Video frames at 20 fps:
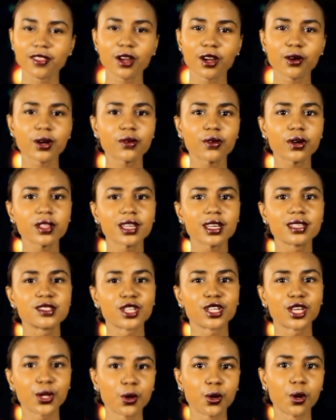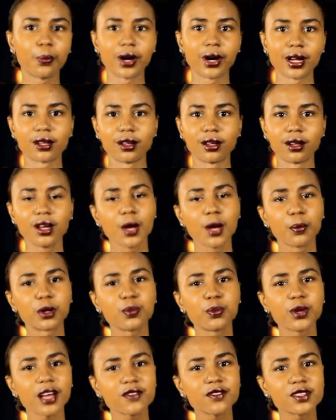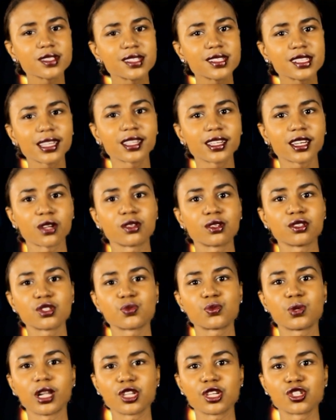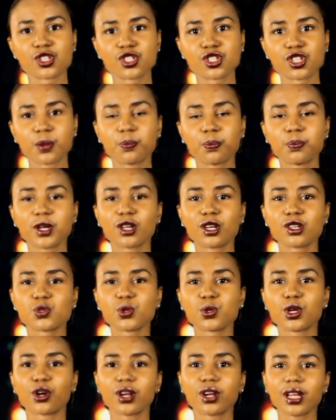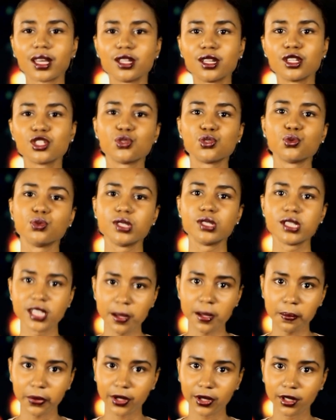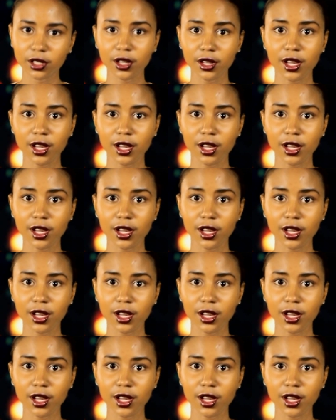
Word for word: They are a rather insecure partner, but we have to stick it out in this relationship because we are in too deep.